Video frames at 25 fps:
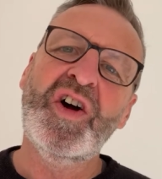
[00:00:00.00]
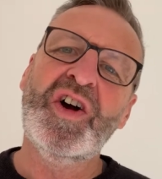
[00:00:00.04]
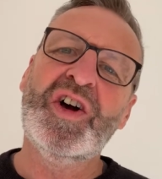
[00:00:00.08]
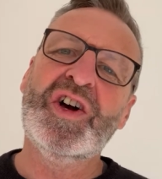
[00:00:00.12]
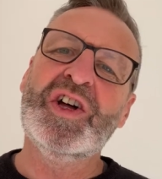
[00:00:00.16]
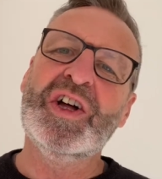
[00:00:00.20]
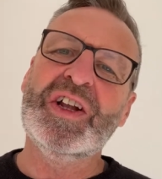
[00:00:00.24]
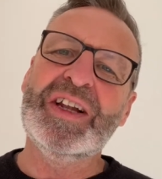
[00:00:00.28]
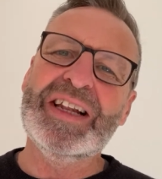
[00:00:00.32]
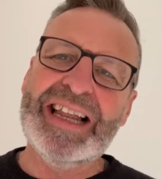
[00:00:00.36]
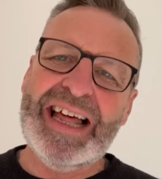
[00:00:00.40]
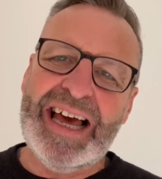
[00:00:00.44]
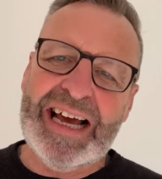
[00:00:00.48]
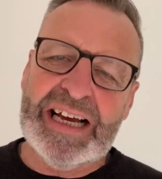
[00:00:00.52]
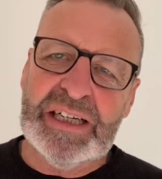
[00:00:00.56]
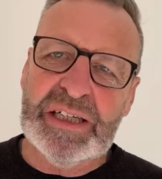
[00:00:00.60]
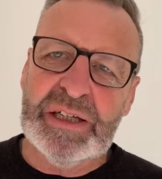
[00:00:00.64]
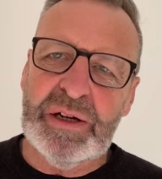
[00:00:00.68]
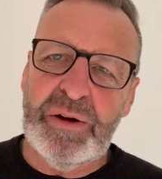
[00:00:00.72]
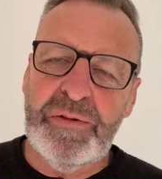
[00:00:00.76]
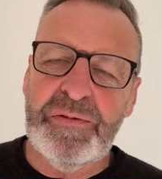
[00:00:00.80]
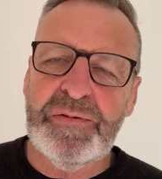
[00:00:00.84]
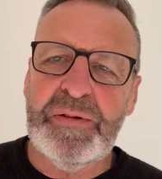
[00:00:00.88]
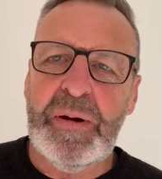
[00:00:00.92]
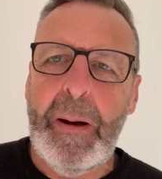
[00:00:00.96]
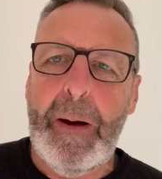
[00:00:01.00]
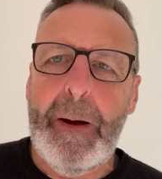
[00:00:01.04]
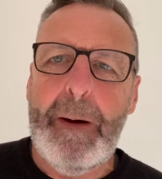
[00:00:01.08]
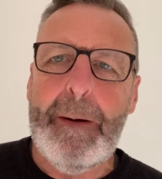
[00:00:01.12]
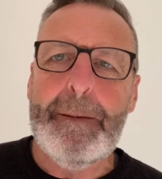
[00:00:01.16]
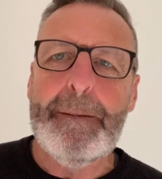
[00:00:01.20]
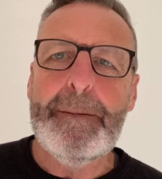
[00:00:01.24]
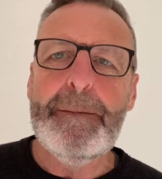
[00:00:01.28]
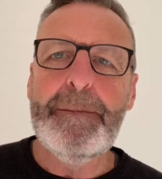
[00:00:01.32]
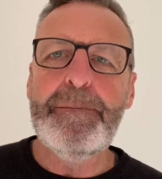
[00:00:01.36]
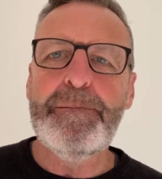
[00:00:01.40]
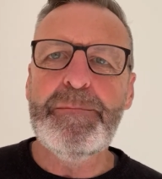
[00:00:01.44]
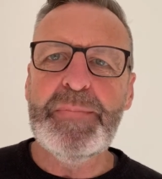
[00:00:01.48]
collective
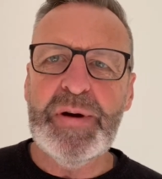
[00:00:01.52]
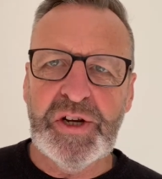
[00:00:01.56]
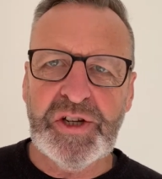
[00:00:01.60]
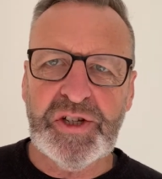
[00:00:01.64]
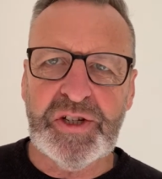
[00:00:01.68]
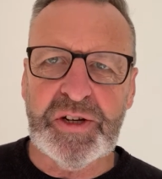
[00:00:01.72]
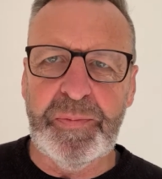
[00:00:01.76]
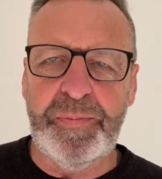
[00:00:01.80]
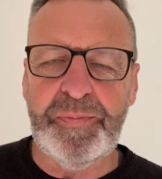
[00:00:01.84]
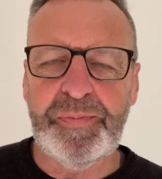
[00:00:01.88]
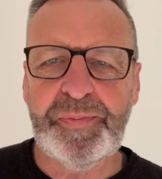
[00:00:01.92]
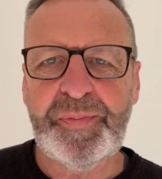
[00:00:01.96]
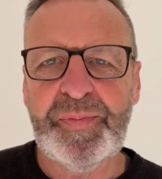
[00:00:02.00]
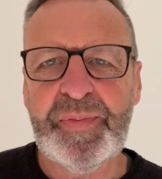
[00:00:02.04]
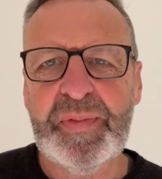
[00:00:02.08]
mission.